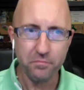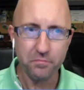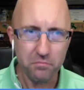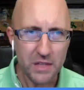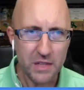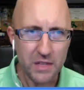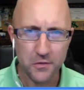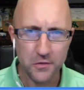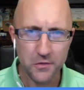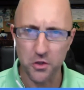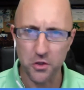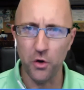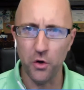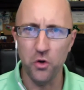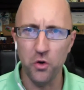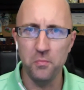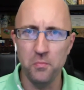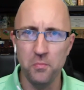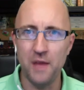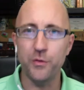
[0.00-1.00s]
So
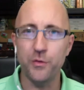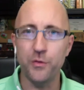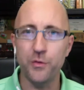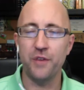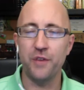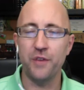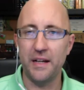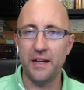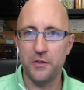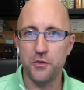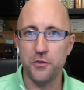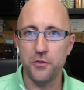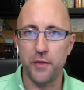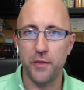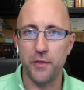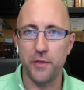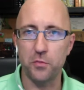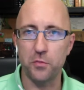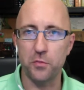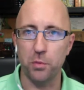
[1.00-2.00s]
whomever invited you to
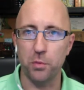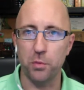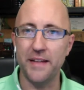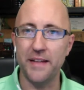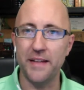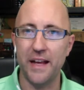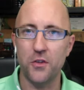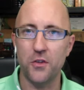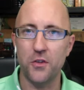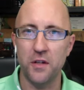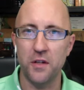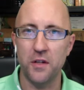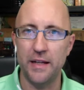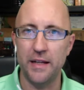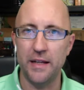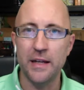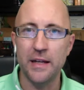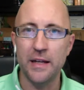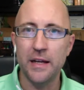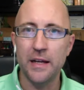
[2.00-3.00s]
this broadcast tonight,
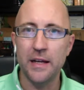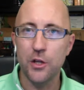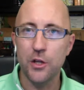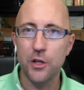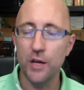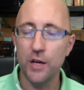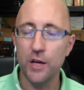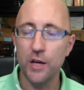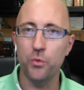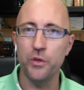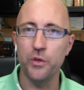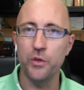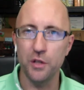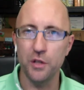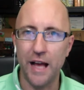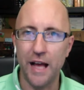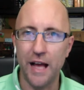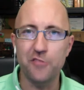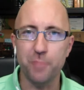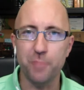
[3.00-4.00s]
you have a real
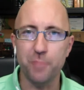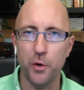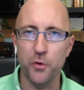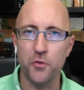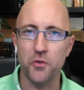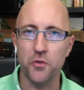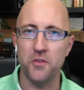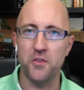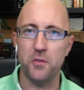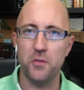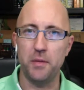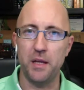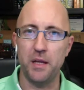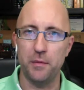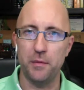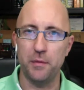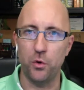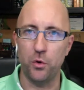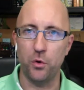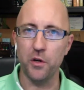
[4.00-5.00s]
live person to be able
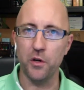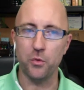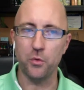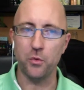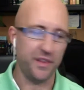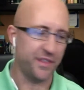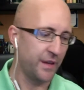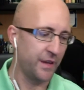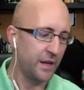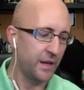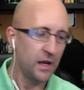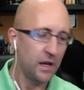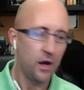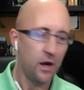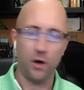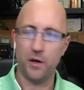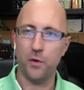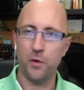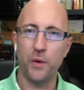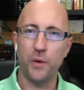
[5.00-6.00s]
to work with
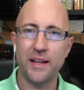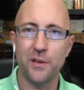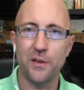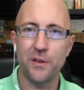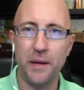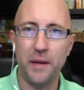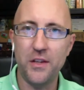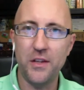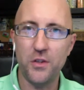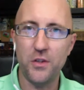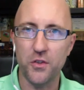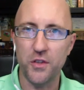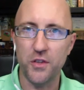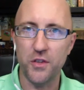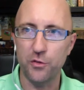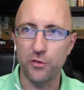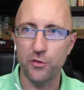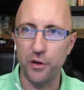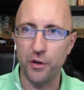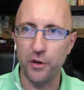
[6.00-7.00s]
on a regular basis. That's
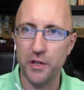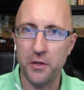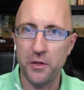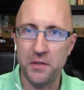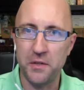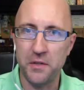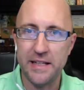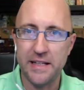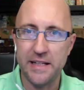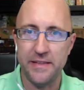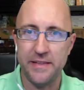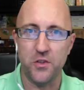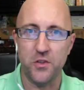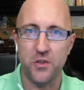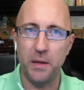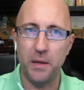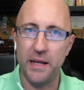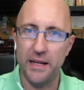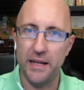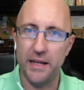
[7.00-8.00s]
very unique in this
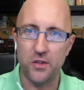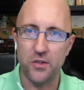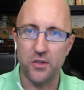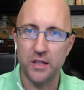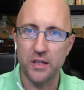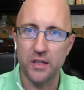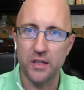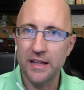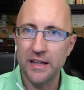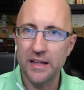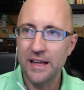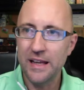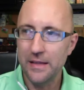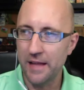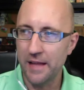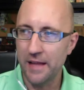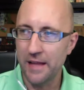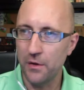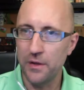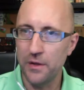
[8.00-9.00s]
space.
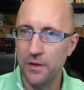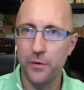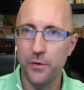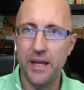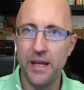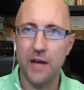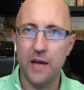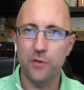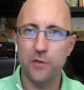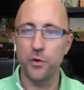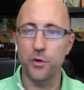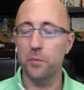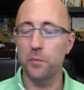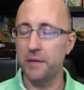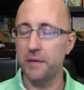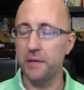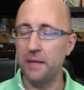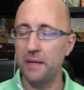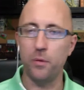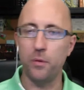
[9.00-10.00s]
Not only do we have real
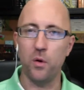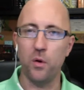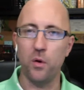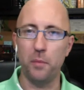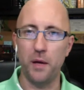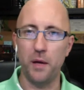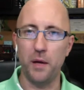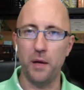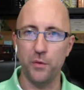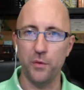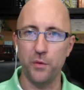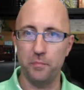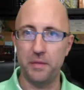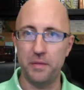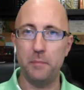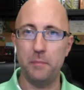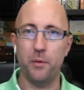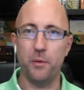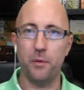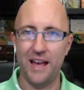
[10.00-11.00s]
people, but real
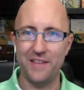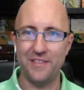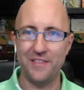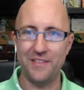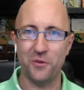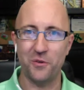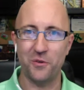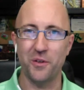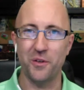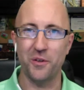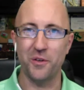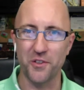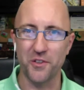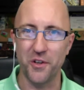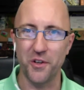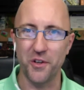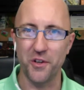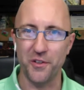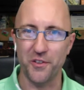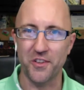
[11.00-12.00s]
people having real
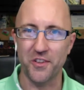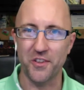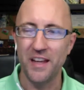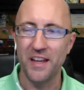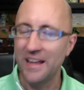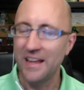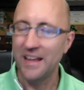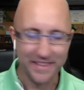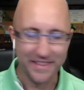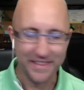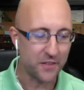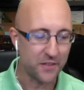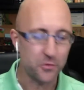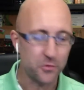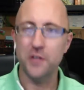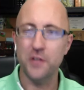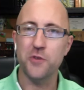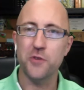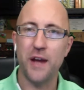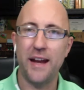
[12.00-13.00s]
results. That's what
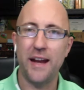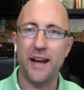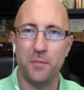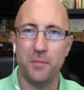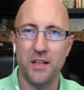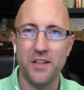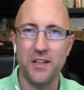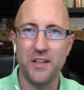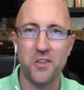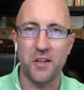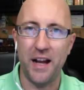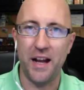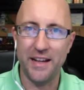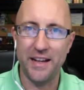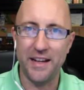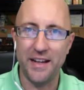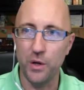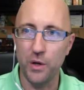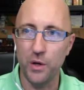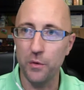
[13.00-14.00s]
attracted Melissa and I
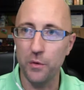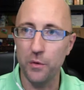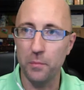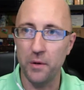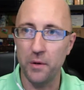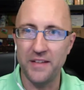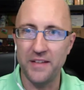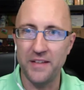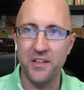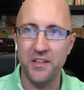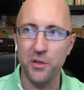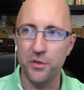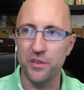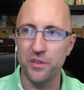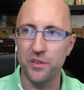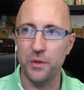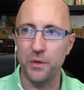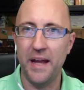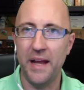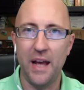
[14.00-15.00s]
here. We were brand new
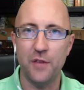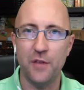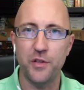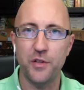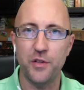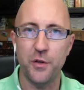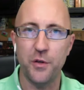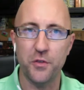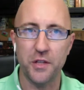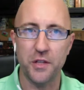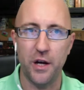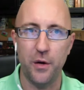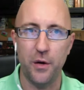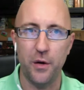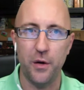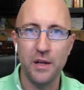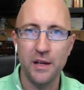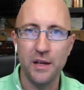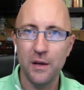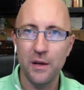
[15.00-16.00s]
3.5 years ago.
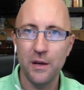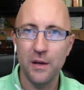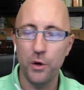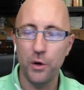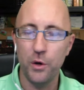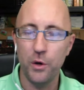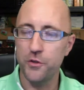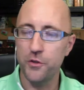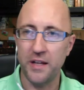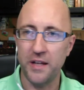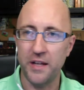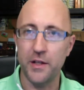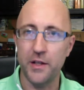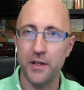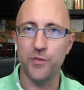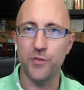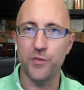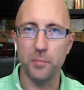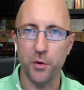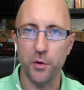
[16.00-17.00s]
We were just getting
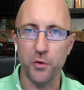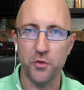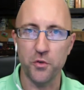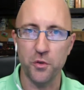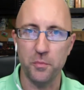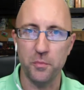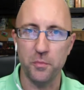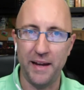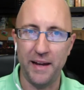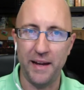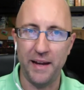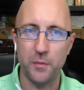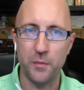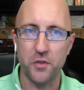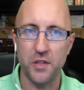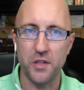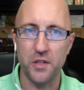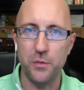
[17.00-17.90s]
over a personal bankruptcy.